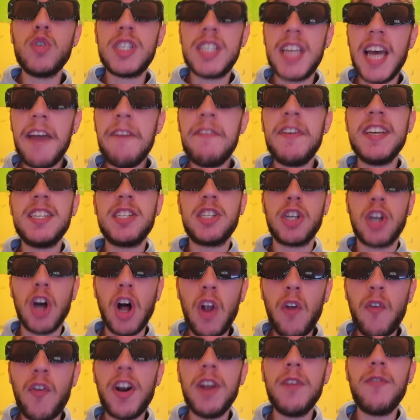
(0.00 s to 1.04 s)
to save his
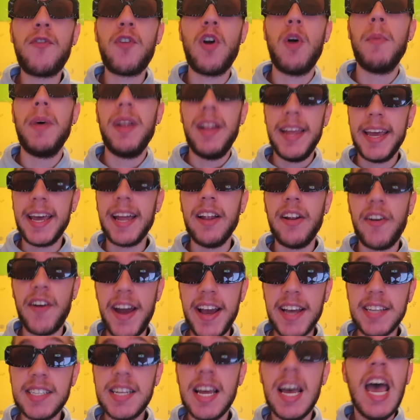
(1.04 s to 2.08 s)
girlfriend from illegal
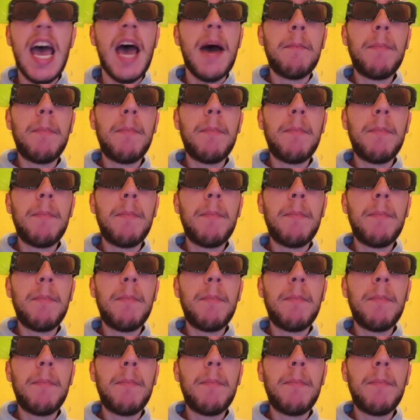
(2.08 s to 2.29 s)
arrest,